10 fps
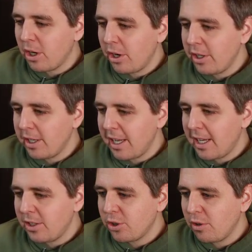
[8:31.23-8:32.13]
guardian
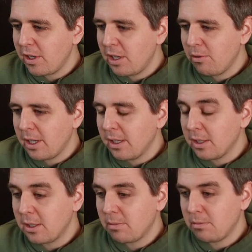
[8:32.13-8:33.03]
angel
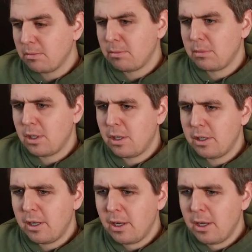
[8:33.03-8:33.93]
earrings.
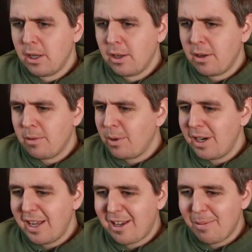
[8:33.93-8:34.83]
God, where
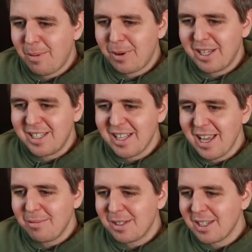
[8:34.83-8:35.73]
did I come up with these
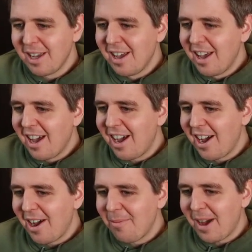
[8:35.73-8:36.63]
names?
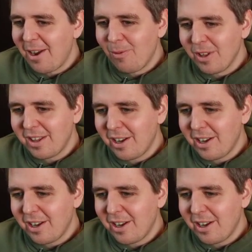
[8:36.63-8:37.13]
I want